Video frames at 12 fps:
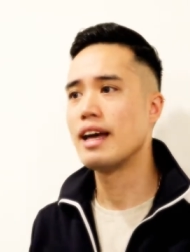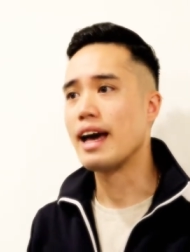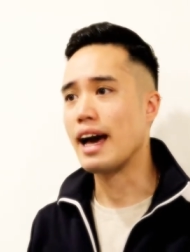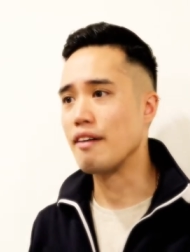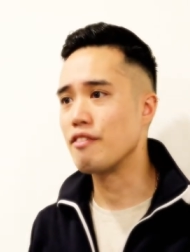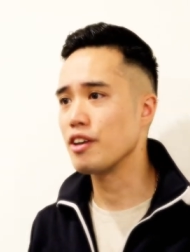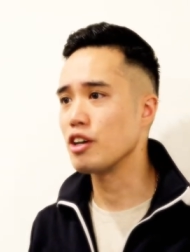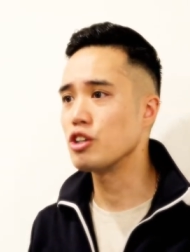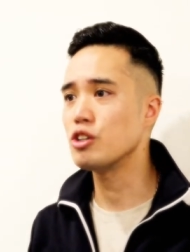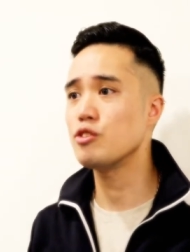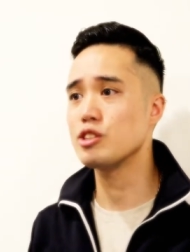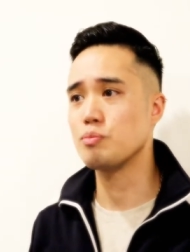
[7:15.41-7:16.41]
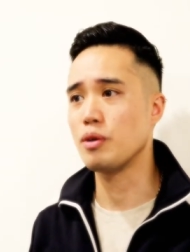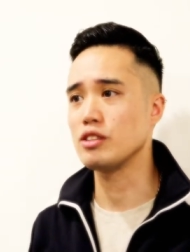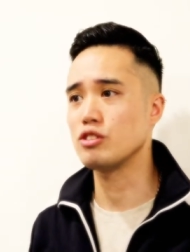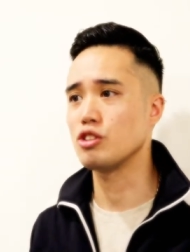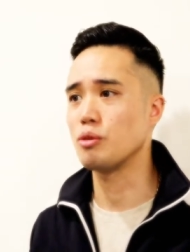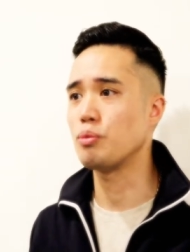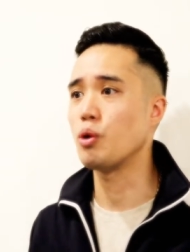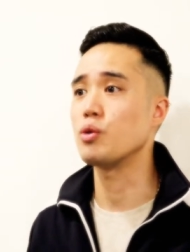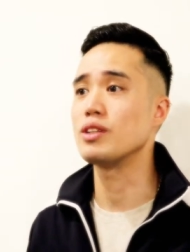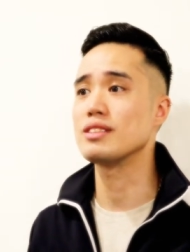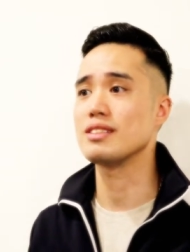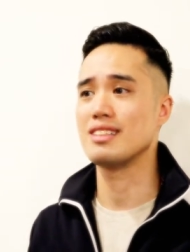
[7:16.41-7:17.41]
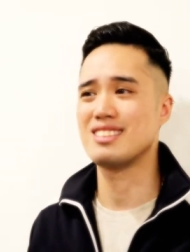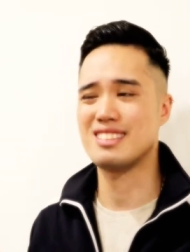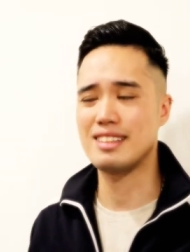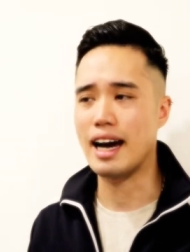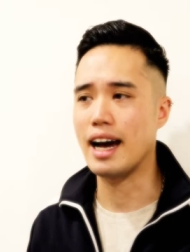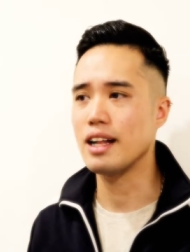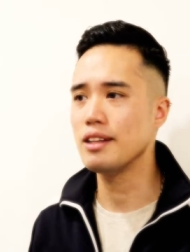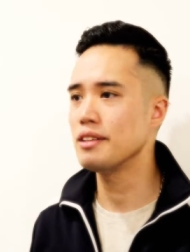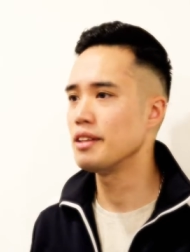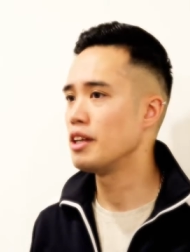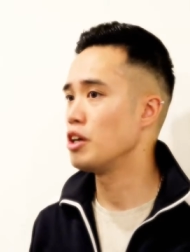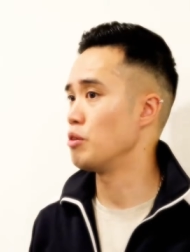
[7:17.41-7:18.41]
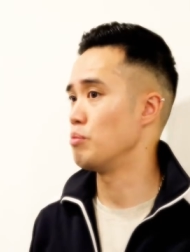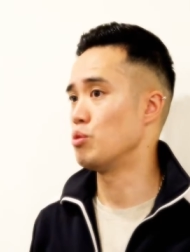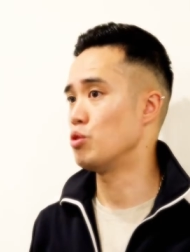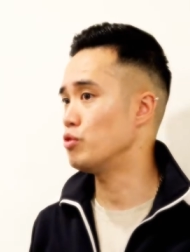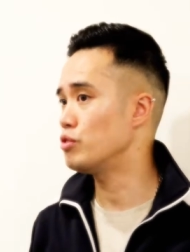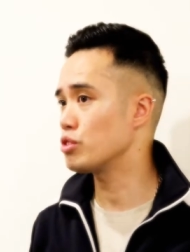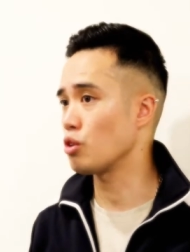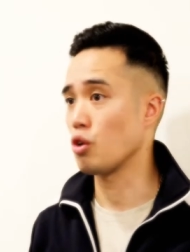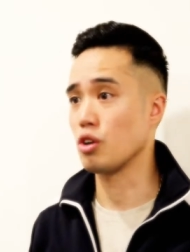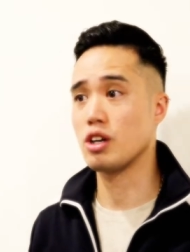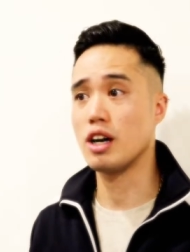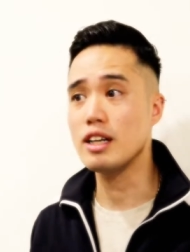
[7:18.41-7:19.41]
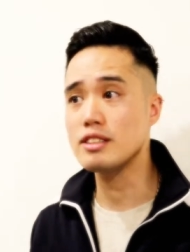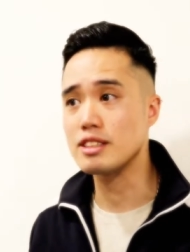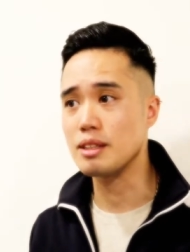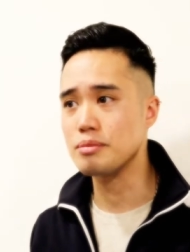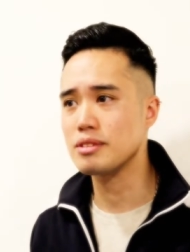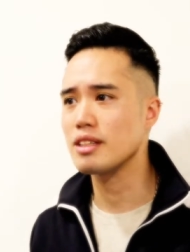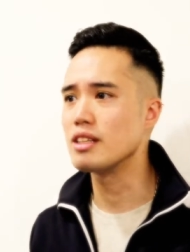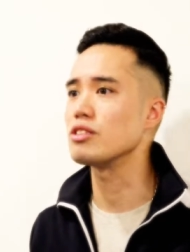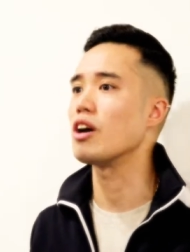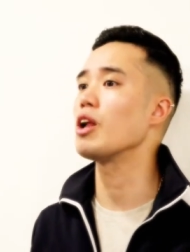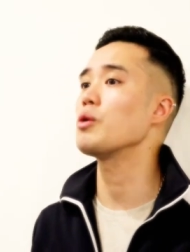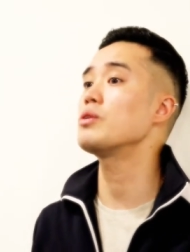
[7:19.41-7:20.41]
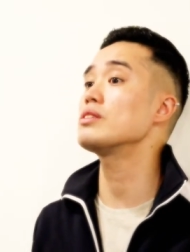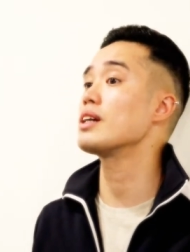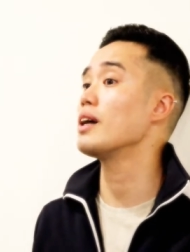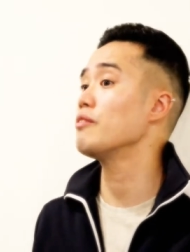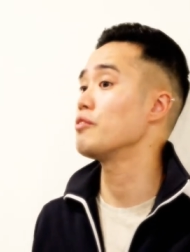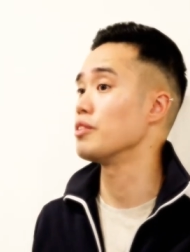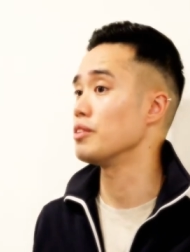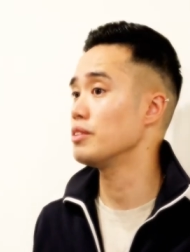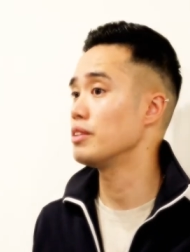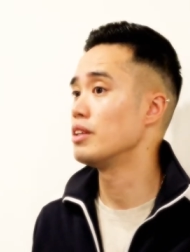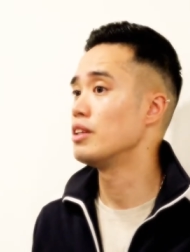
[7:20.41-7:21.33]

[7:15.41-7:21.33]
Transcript: Having a good response to your opponent's style, moves, or concepts is always helpful